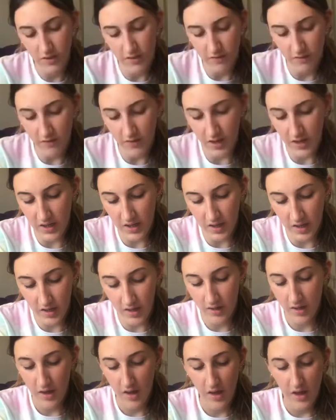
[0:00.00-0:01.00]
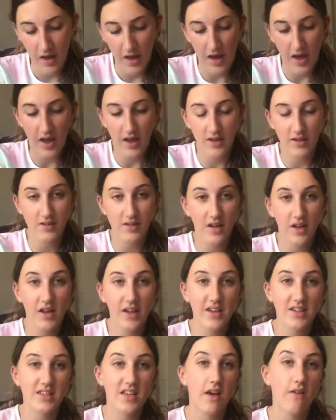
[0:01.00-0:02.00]
feeling it, and like I
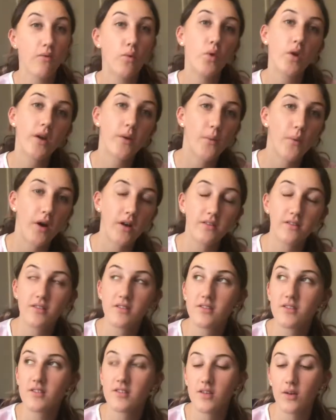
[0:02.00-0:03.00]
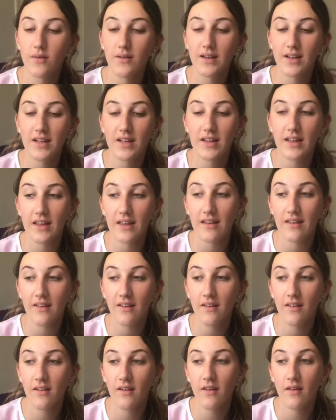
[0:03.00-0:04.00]
say, I've worn it once, so clearly
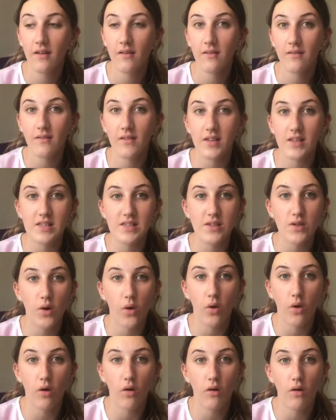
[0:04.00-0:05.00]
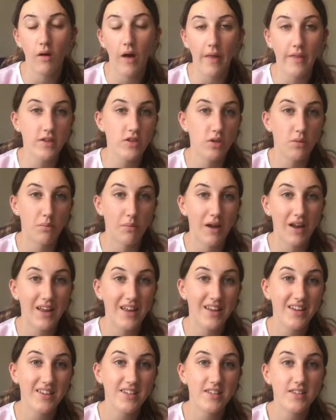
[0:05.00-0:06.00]
it's not at the top of my
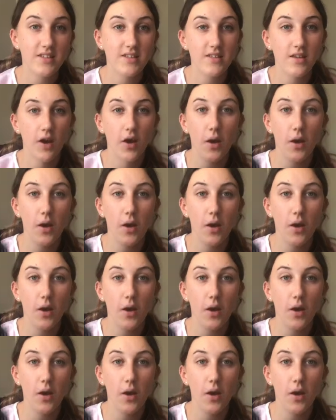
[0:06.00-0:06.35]
list, so